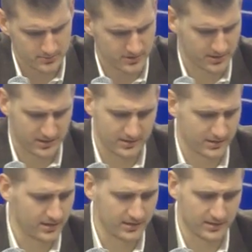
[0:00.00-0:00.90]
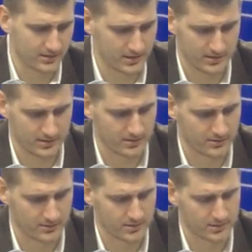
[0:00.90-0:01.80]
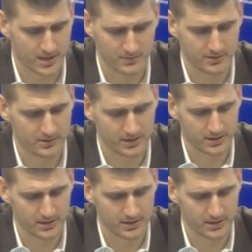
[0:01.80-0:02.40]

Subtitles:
he's a long time in the league,